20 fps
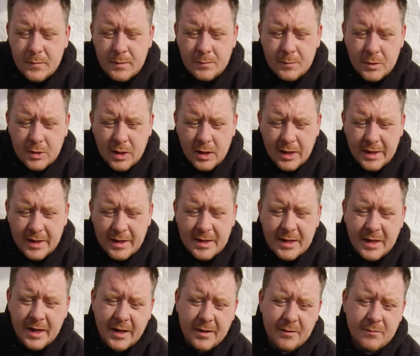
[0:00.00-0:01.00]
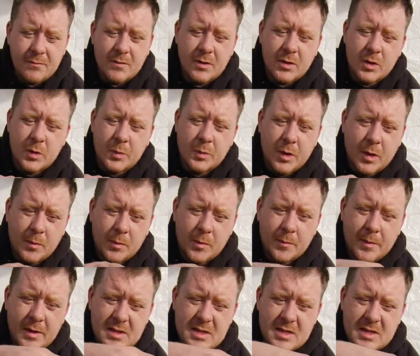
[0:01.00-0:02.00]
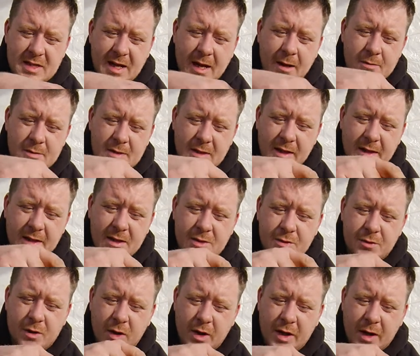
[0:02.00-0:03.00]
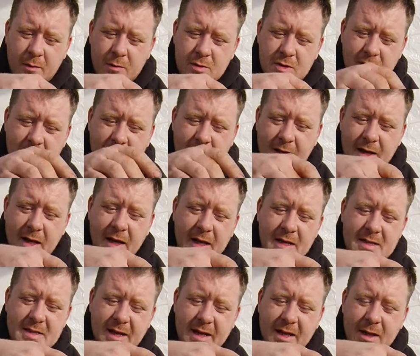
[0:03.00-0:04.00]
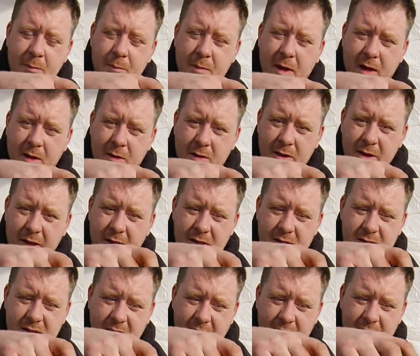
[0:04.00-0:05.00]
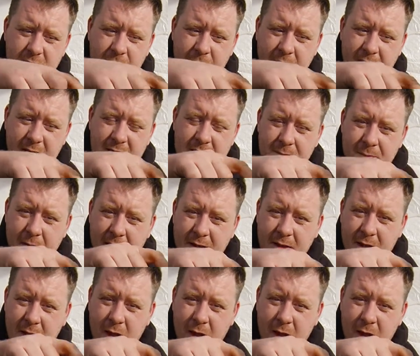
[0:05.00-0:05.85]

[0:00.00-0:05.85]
But the link kit, the other problem is the outer links are on the outside. I need to get them back on the inside, so I need to make the